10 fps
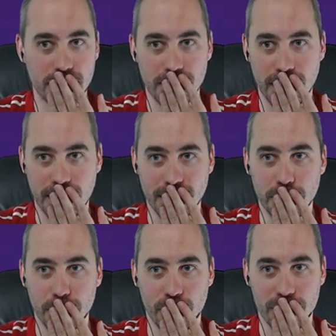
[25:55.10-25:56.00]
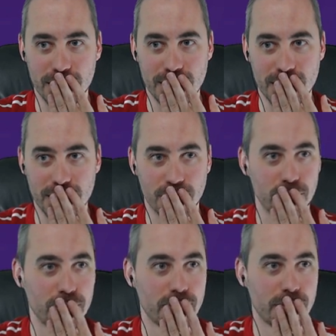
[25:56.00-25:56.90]
like previous season.
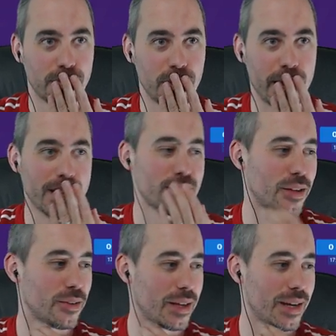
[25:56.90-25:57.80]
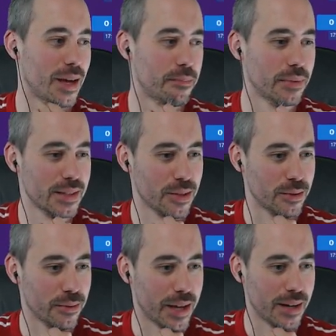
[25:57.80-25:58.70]
I guess I could look it up. Let's go
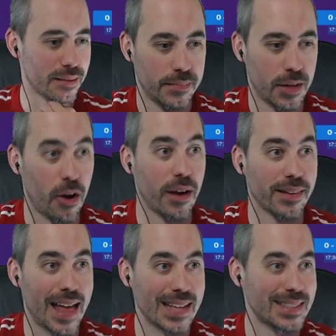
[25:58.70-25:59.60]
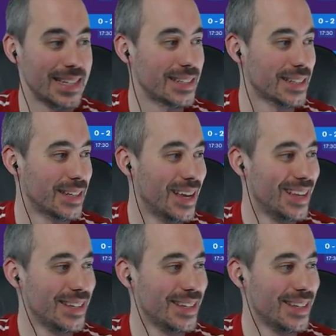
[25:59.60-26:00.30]
do that. All right, last season,